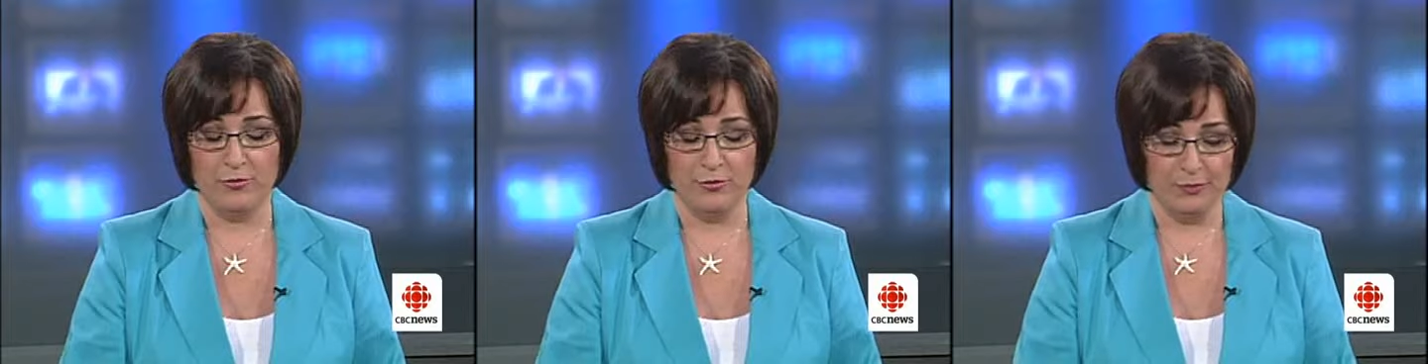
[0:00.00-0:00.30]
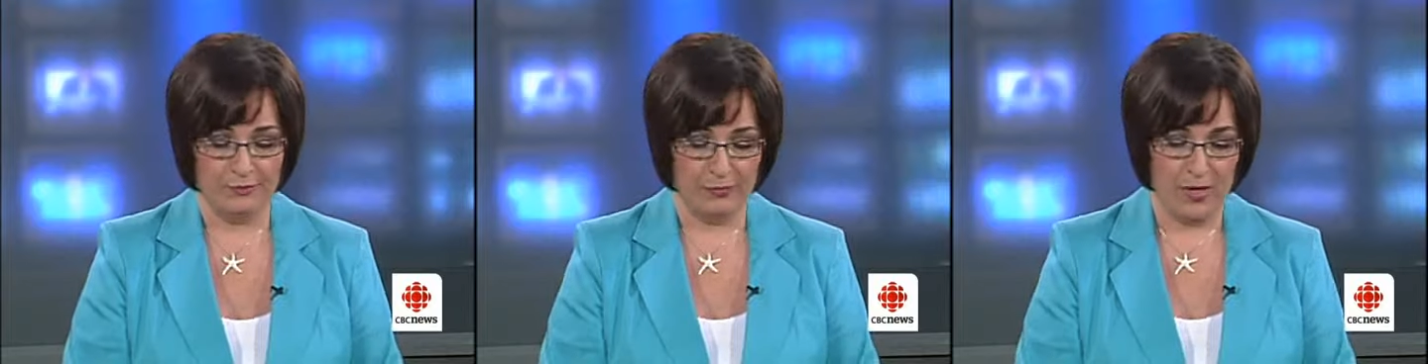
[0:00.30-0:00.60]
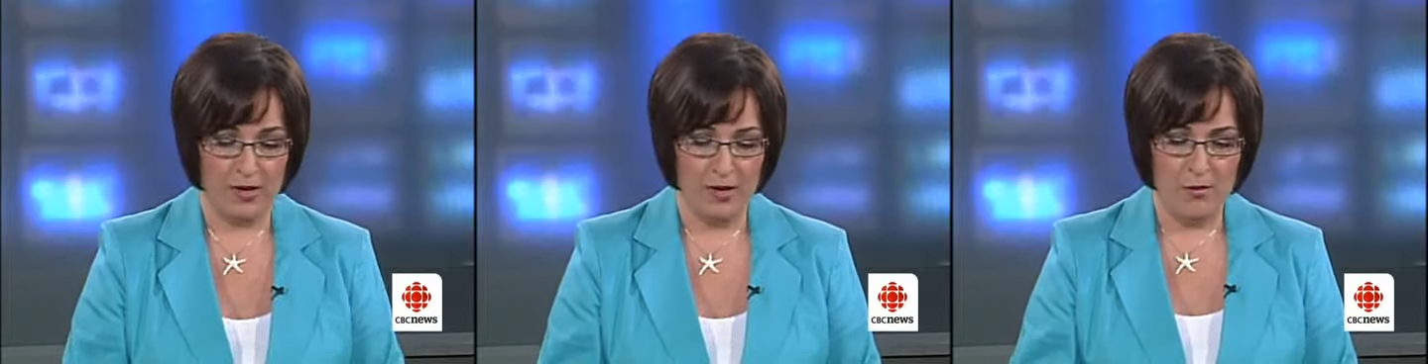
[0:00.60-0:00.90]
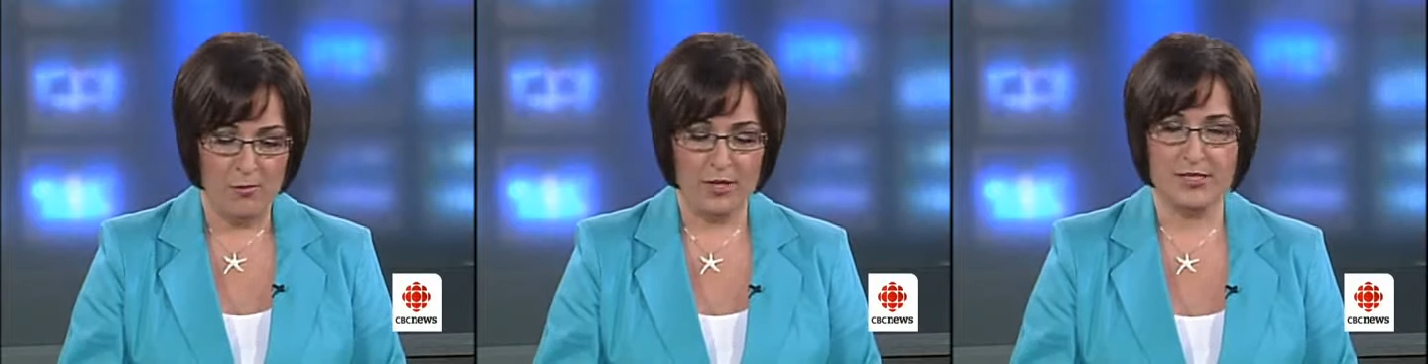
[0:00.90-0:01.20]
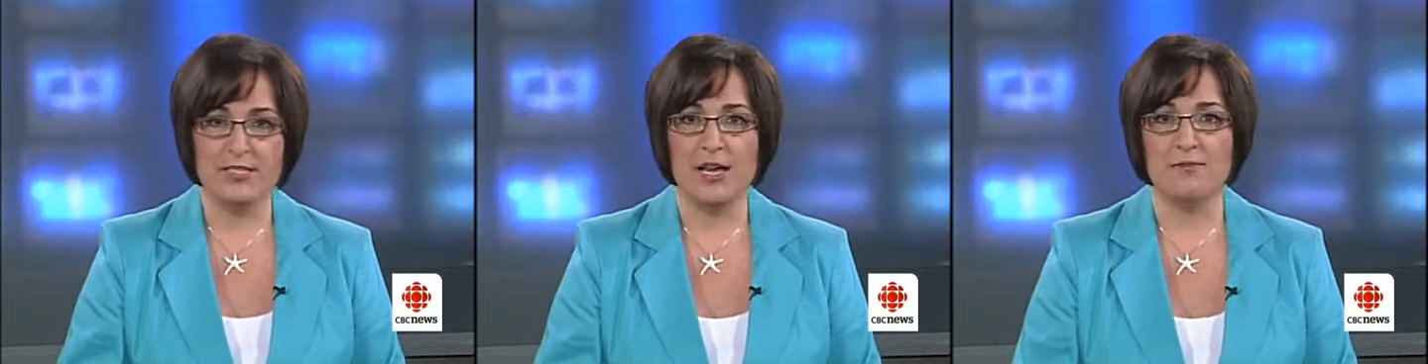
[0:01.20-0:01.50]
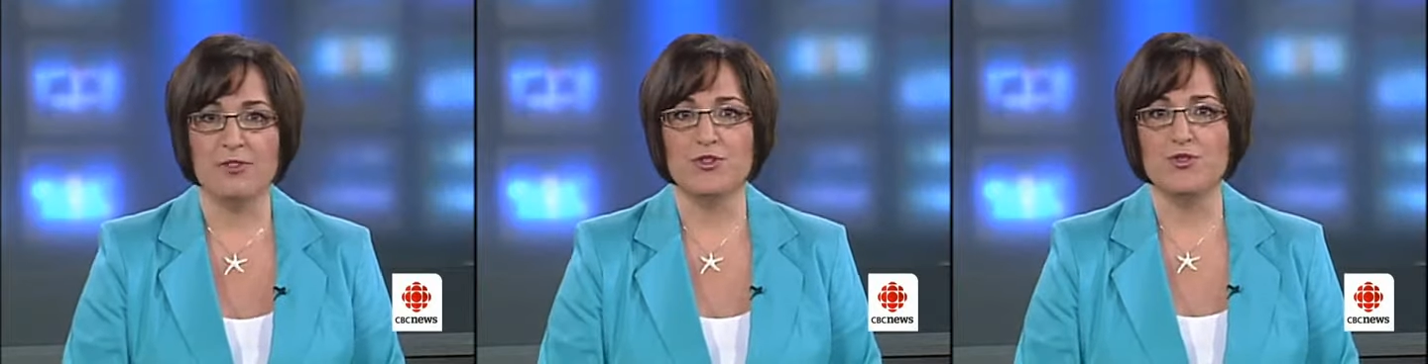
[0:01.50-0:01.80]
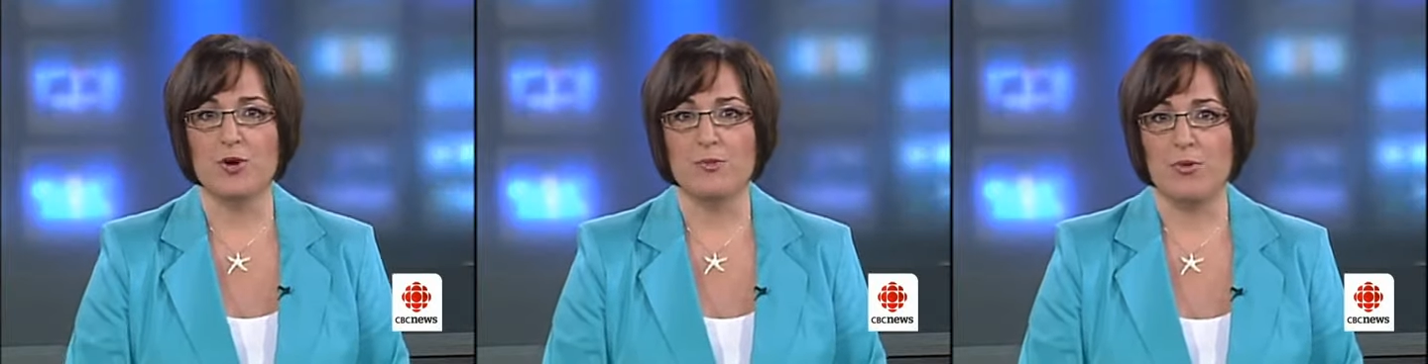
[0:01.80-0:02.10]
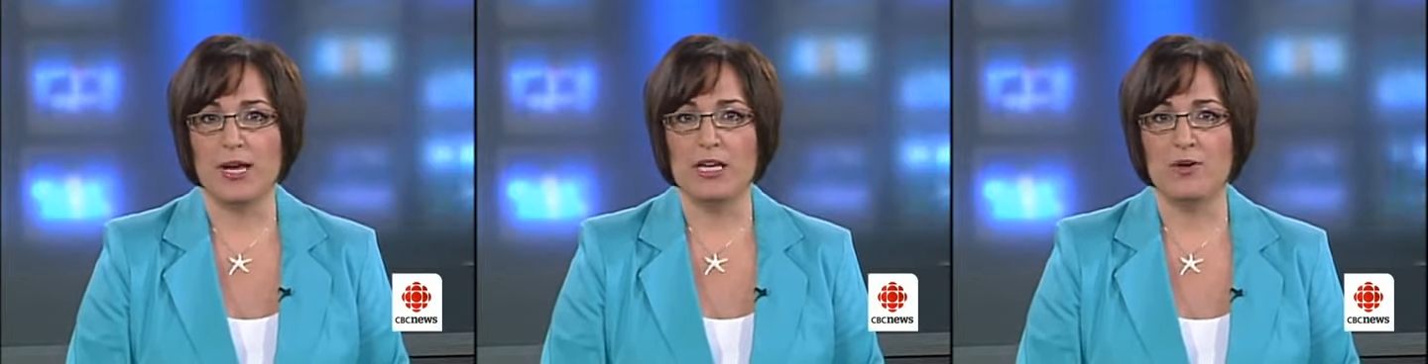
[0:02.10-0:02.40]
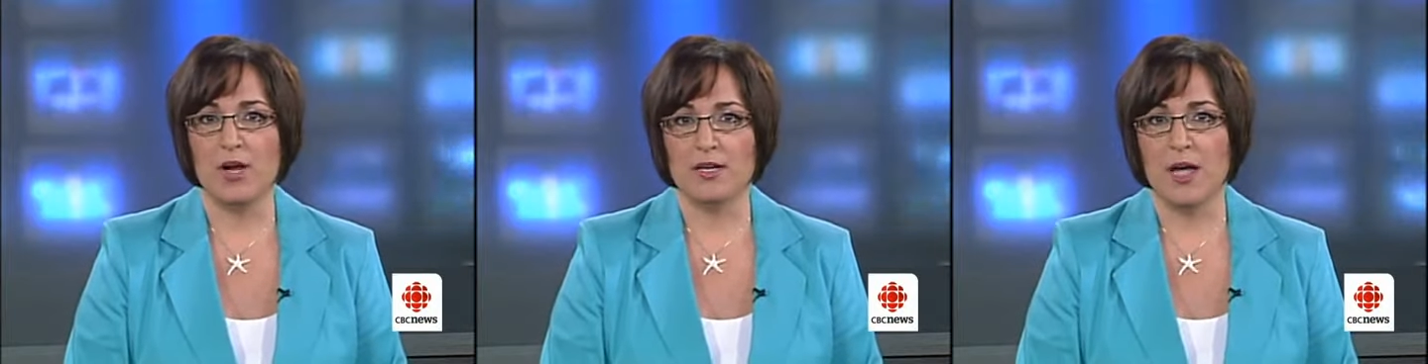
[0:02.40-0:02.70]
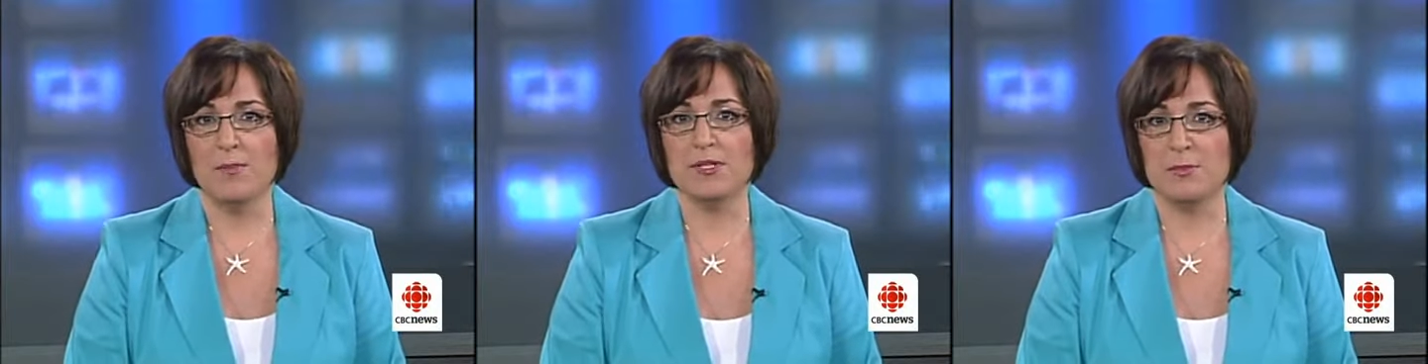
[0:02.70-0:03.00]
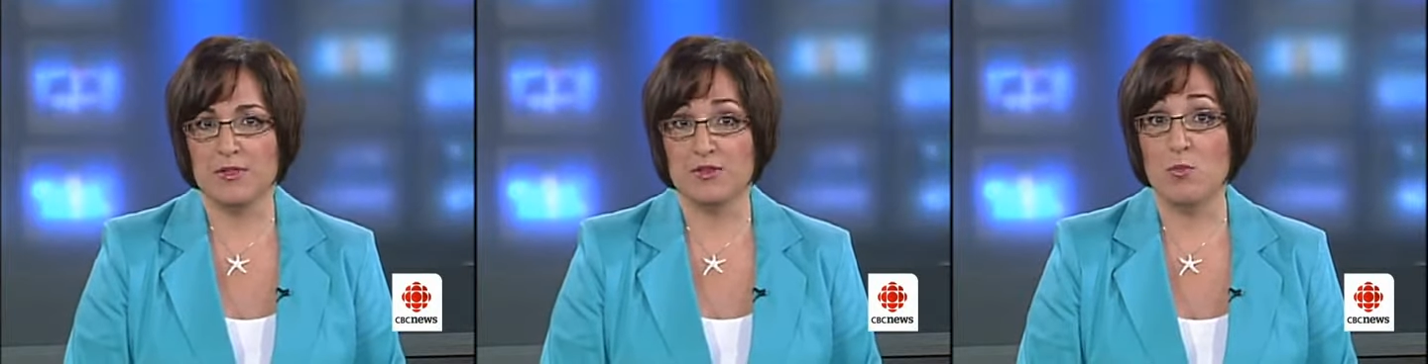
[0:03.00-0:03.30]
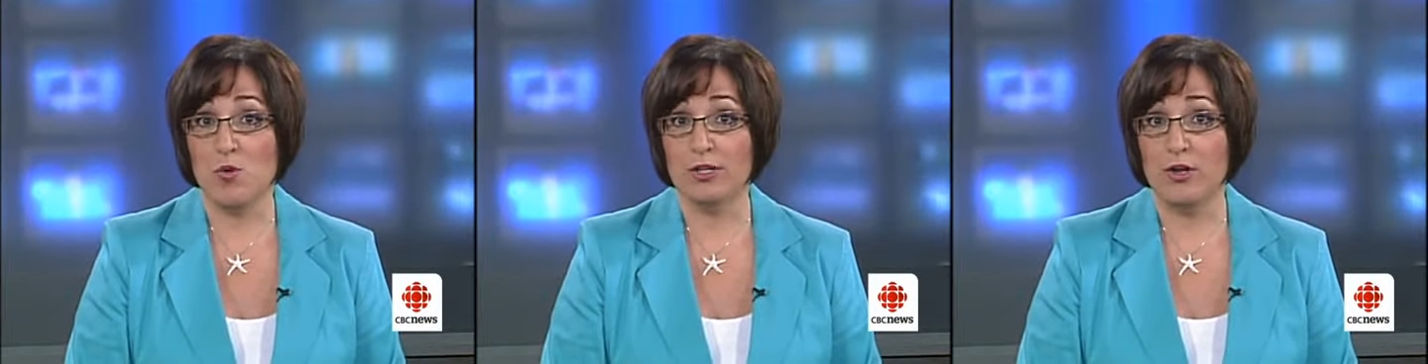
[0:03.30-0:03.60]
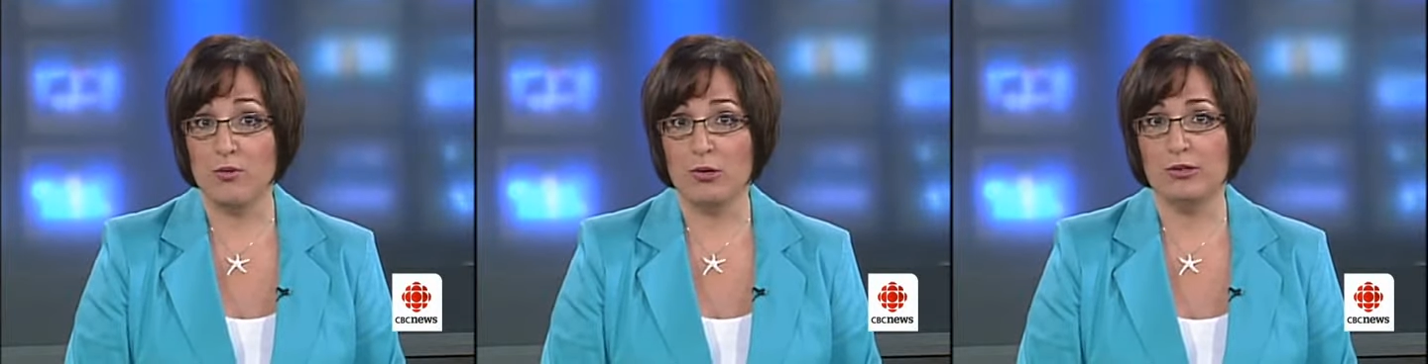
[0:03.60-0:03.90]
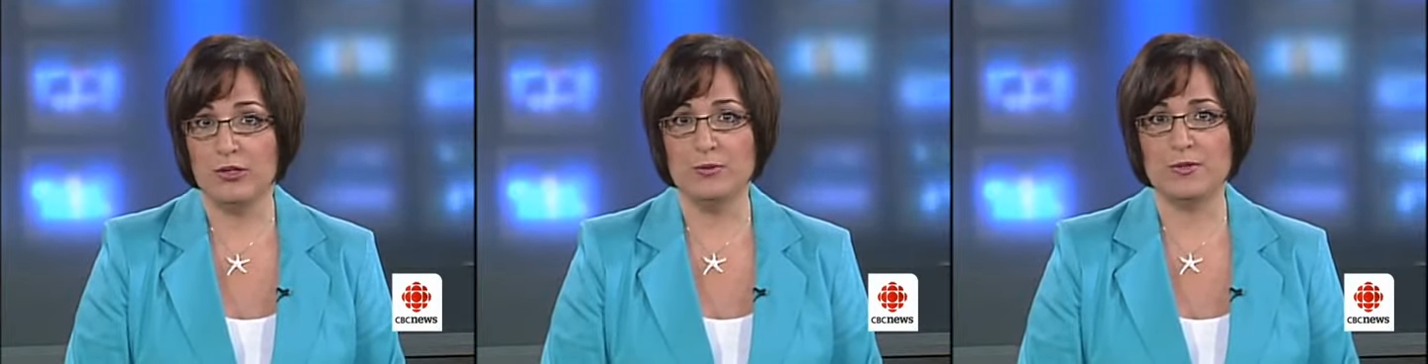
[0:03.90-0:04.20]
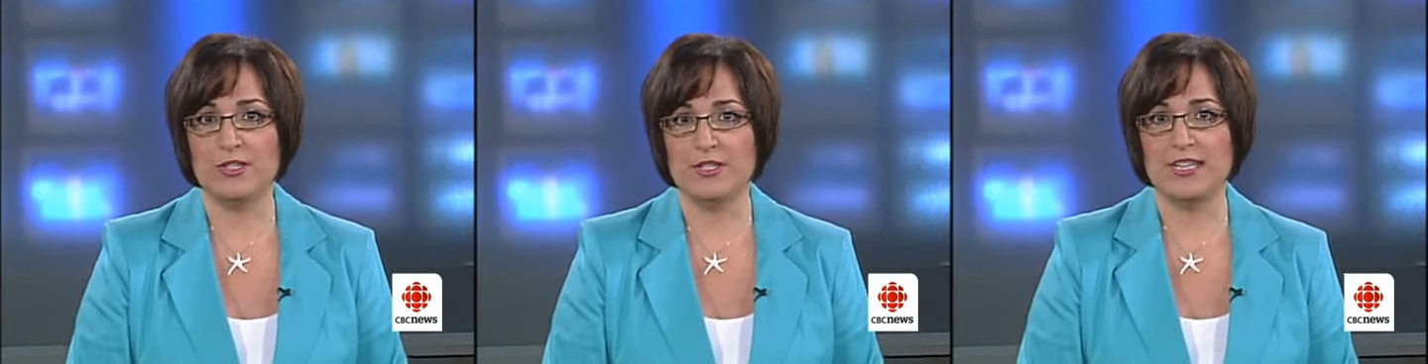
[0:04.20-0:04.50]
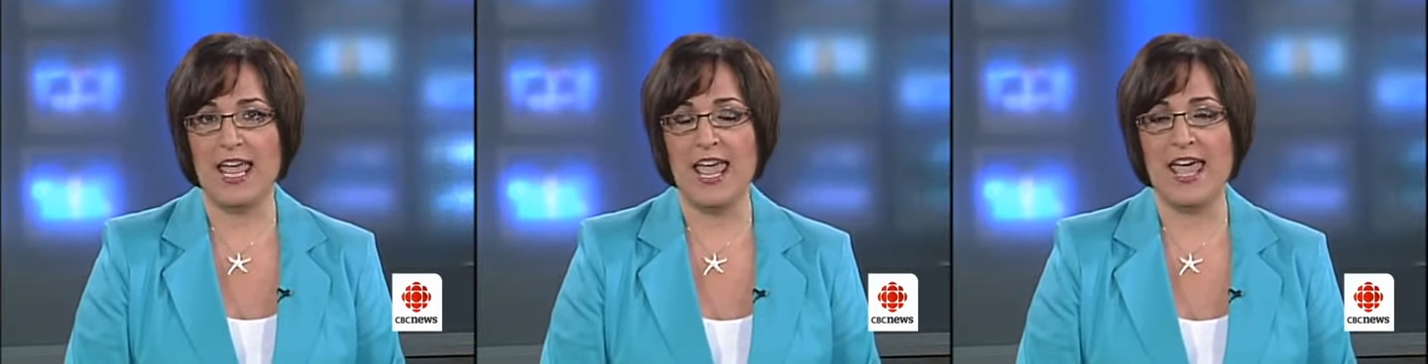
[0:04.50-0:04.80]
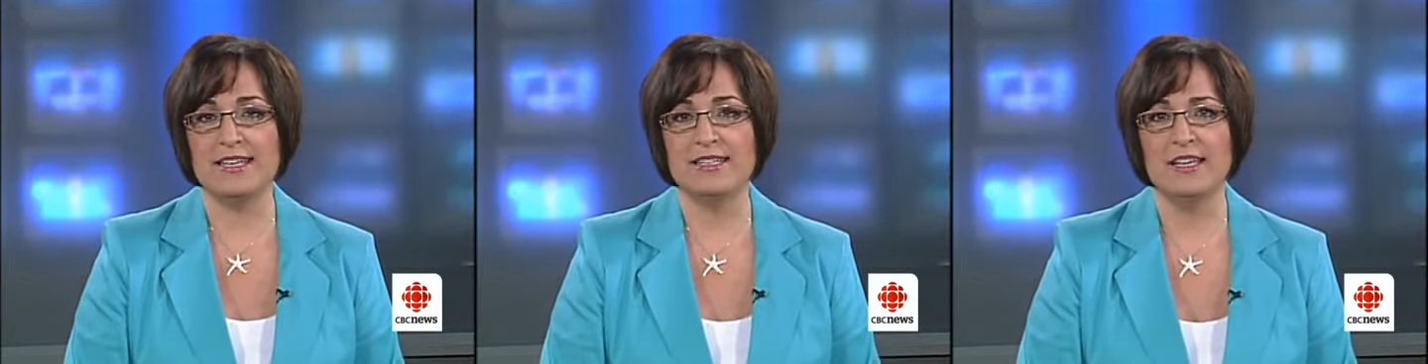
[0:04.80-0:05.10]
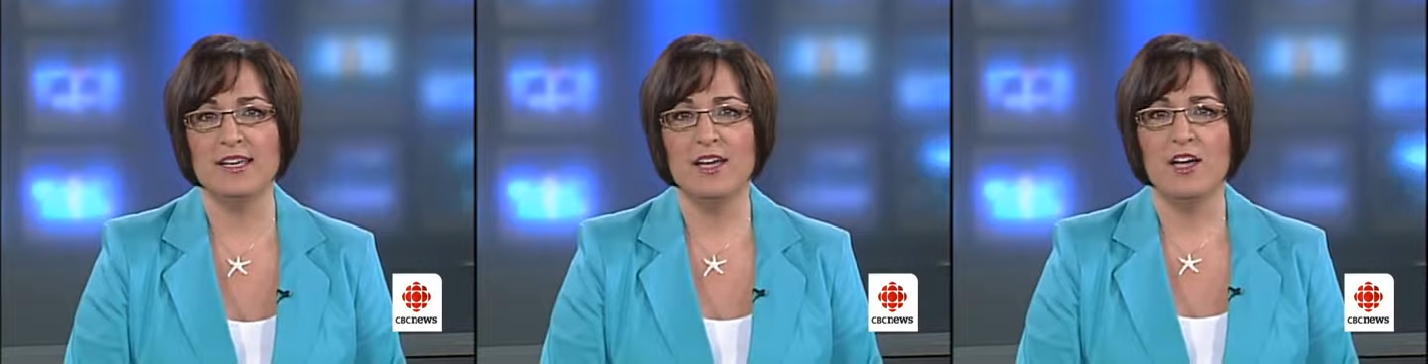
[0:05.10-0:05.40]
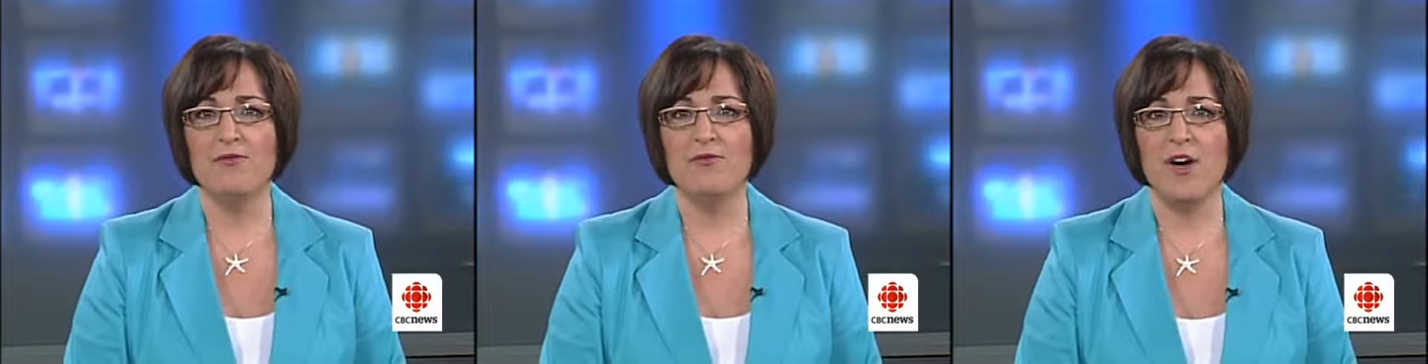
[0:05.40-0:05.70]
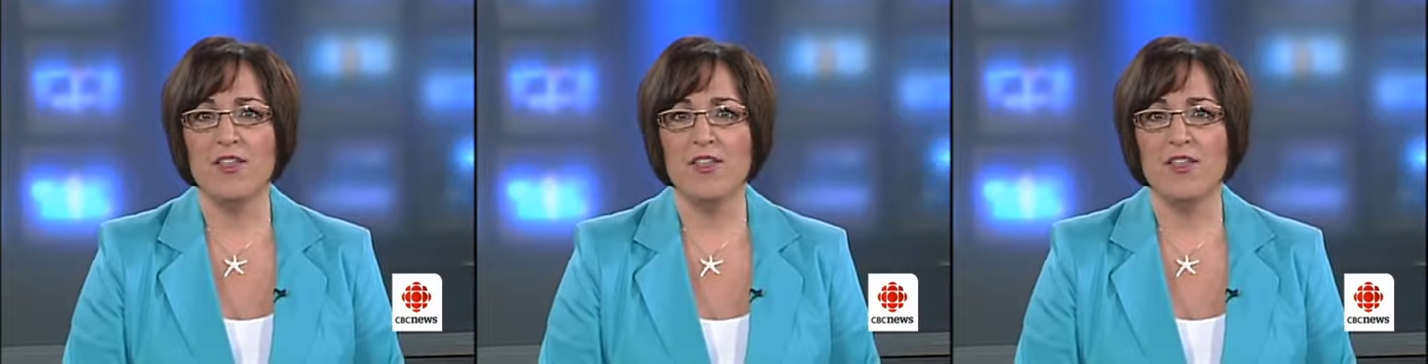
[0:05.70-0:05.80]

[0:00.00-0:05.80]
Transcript: value. Well, it's time for a short break here on Compass, but there's more local news just ahead. A